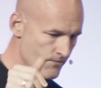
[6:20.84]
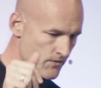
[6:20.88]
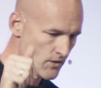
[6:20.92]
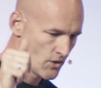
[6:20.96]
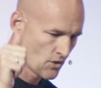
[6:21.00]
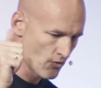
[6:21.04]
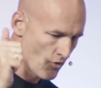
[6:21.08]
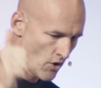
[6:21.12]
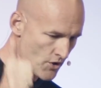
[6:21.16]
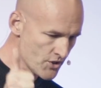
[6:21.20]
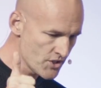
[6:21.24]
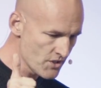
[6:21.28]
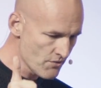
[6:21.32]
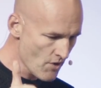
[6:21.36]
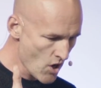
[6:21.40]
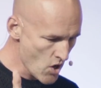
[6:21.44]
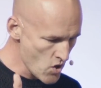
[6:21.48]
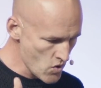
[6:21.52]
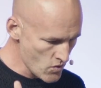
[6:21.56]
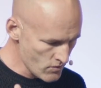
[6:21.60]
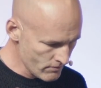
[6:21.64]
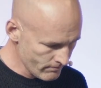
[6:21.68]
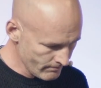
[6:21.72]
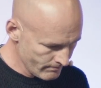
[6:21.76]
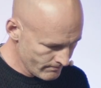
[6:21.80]
You're on your
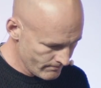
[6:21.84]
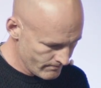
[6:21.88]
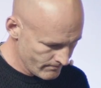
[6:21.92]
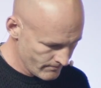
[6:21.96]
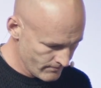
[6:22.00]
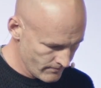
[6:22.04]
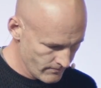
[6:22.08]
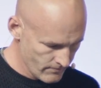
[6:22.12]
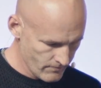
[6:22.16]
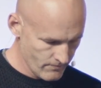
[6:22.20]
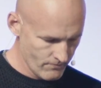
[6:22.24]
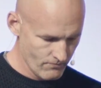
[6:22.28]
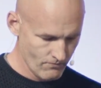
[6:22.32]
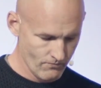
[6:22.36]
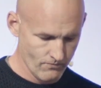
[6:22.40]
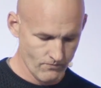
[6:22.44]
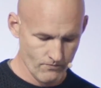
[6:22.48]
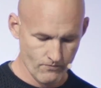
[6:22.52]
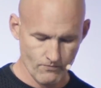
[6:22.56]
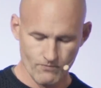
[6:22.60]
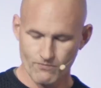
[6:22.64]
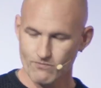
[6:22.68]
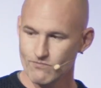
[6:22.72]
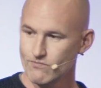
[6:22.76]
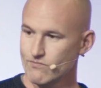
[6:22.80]
own.
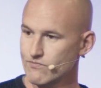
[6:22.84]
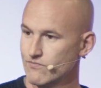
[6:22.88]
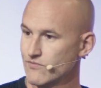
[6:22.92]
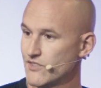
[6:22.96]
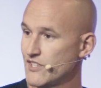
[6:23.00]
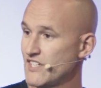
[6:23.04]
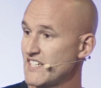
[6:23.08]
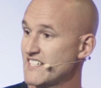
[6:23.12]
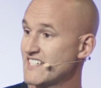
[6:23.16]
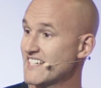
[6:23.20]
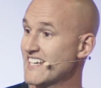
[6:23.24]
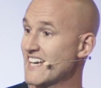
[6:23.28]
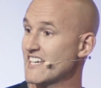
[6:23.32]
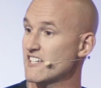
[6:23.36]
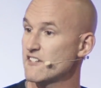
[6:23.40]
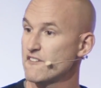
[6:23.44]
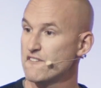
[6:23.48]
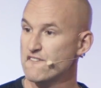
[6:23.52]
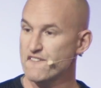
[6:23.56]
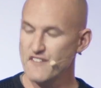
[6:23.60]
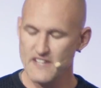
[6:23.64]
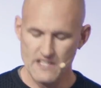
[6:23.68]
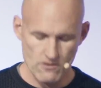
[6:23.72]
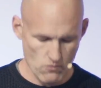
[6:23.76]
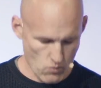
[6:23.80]
You need to get your
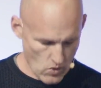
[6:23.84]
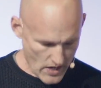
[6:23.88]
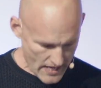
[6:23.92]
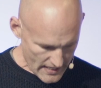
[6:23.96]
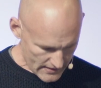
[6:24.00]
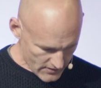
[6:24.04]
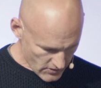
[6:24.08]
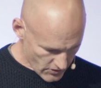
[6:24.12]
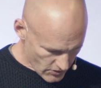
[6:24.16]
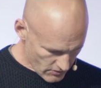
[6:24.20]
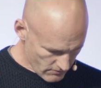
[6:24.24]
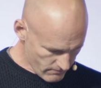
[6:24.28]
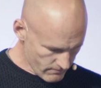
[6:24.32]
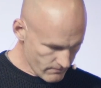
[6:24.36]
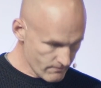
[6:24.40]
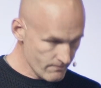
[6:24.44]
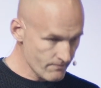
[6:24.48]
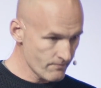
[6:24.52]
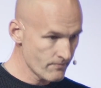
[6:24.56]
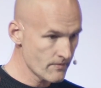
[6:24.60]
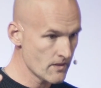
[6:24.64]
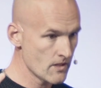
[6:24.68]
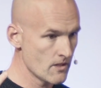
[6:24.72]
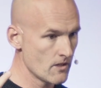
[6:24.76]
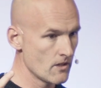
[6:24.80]
feet wet.
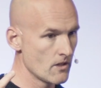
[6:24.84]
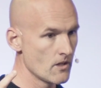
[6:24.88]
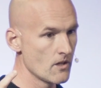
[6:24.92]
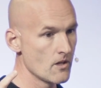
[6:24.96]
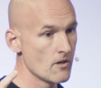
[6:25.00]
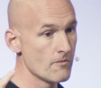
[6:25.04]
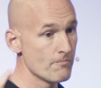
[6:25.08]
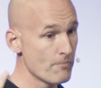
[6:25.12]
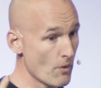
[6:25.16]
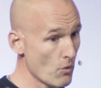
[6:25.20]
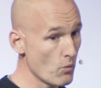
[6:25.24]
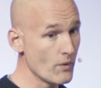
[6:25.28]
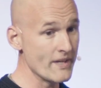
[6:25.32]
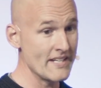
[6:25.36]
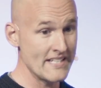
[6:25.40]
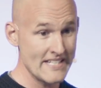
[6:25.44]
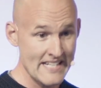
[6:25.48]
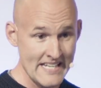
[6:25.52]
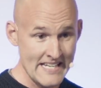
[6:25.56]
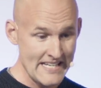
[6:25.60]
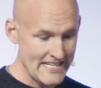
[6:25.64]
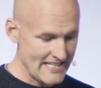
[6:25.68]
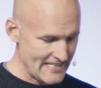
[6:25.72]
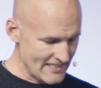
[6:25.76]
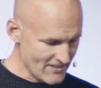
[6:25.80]
But we
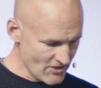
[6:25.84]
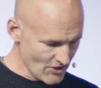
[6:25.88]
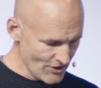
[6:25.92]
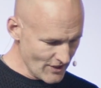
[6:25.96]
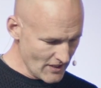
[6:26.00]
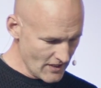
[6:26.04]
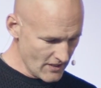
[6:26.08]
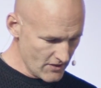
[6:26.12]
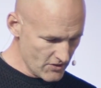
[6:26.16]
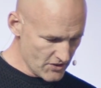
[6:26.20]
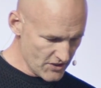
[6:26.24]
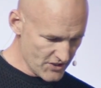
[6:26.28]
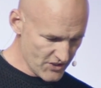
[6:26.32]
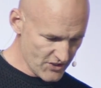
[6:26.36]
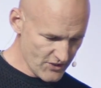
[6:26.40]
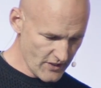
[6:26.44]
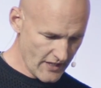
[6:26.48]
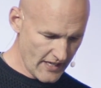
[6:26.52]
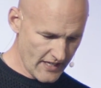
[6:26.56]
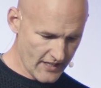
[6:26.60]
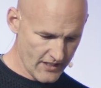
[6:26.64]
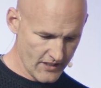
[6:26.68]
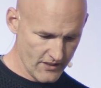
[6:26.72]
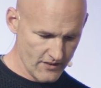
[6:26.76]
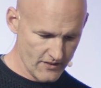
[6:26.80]
need to
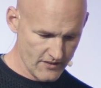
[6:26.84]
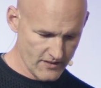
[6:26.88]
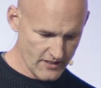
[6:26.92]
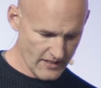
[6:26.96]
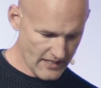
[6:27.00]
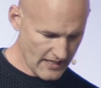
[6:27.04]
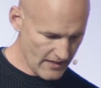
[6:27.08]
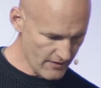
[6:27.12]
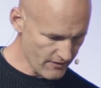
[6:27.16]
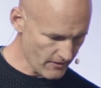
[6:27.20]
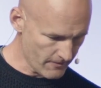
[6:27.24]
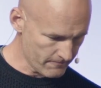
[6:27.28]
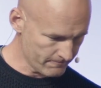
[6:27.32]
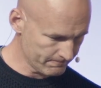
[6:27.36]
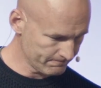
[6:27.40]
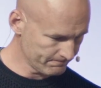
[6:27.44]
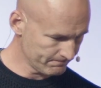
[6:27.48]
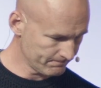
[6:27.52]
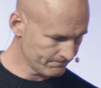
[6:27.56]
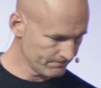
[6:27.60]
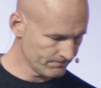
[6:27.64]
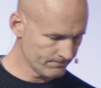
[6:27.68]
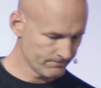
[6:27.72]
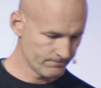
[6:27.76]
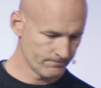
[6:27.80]
stick together.
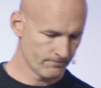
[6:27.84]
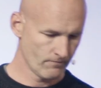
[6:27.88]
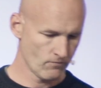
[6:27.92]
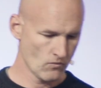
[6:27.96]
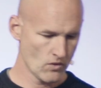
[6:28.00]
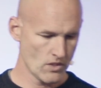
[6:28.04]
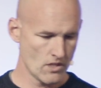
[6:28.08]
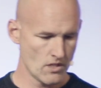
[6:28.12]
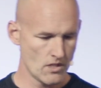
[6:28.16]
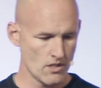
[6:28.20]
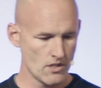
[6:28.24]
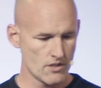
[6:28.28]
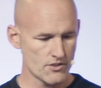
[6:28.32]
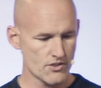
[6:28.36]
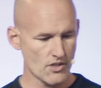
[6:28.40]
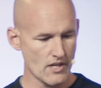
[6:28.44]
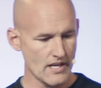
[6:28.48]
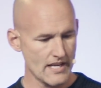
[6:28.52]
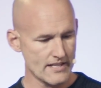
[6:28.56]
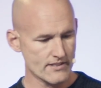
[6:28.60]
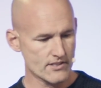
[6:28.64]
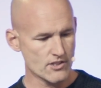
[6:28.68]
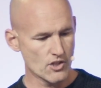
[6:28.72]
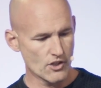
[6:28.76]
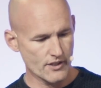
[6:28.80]
So
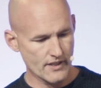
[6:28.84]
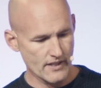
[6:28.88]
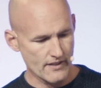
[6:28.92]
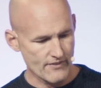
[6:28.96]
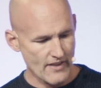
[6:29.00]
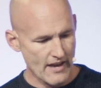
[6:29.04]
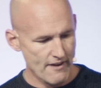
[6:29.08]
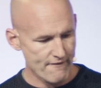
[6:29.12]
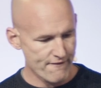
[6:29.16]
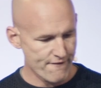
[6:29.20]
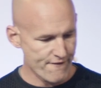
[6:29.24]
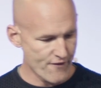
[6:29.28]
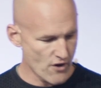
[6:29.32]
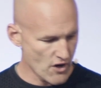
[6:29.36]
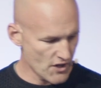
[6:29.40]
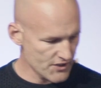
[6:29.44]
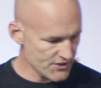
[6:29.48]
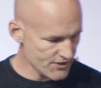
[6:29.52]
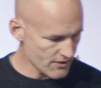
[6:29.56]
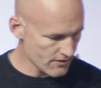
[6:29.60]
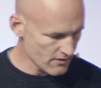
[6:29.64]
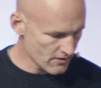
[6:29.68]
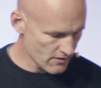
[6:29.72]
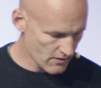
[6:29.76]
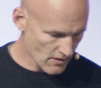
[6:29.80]
let's look at that
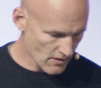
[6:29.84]
first